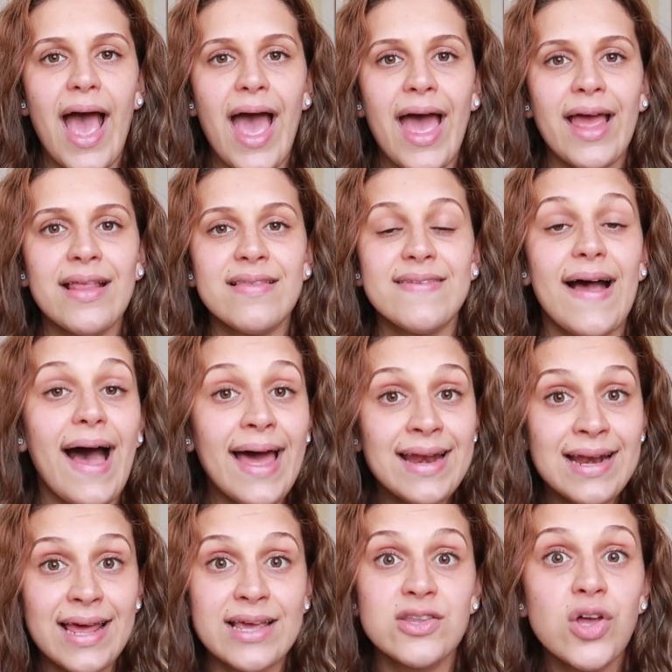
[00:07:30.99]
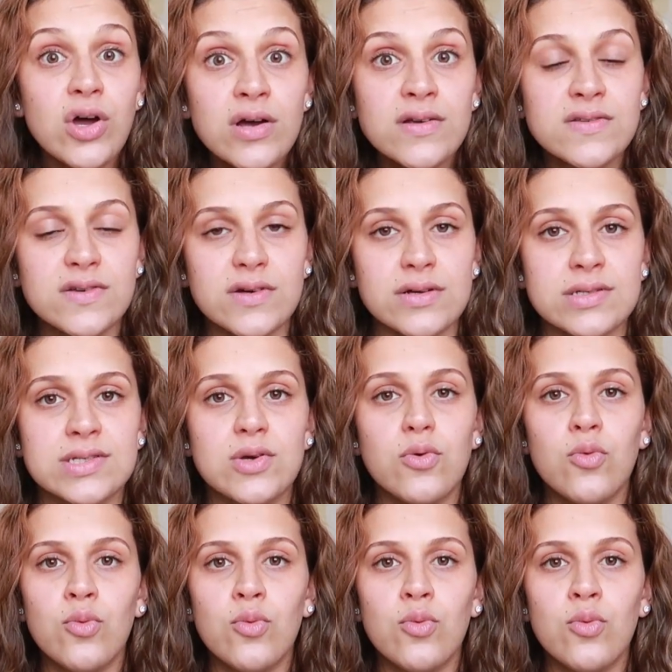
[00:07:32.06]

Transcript: And unlike doctors,